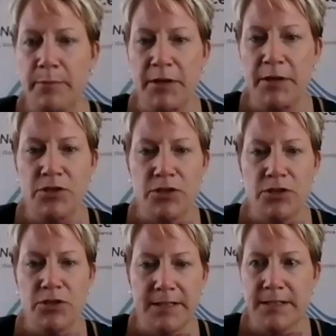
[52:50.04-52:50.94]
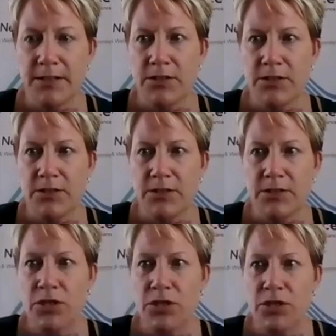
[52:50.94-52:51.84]
me just
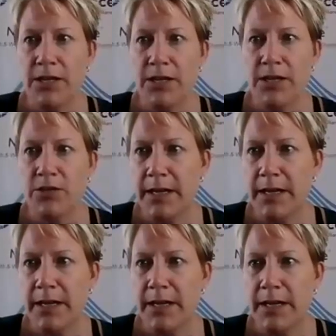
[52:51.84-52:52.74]
change my.